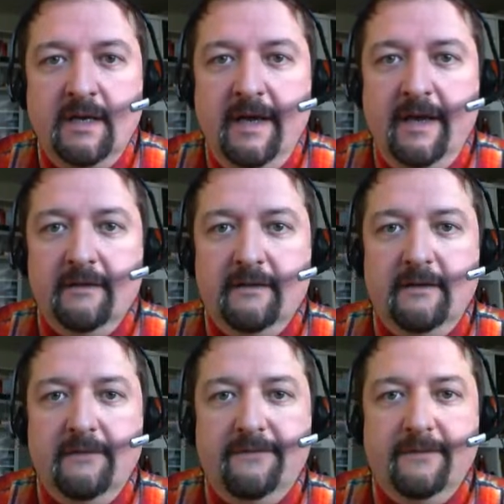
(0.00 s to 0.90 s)
And
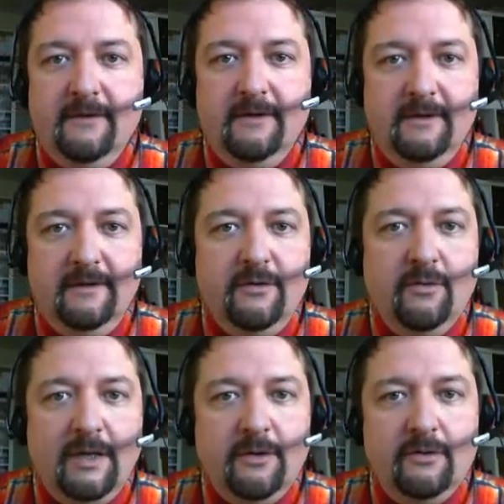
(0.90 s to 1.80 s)
if
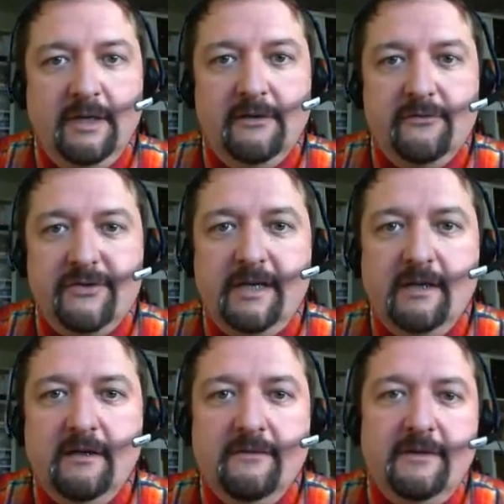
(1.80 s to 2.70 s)
you are not
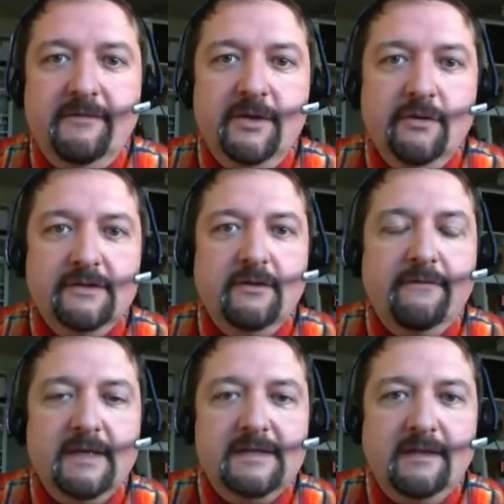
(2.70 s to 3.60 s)
energetic, if the video is not
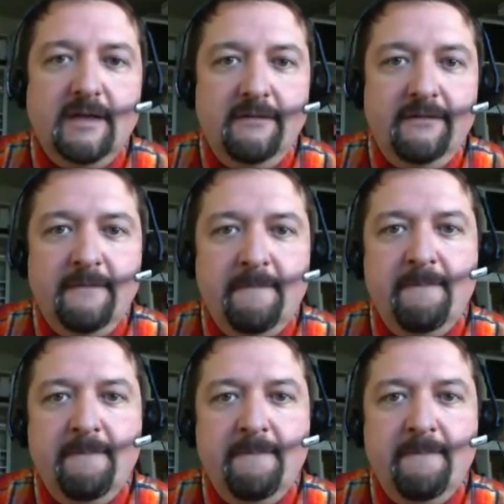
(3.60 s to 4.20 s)
fast enough,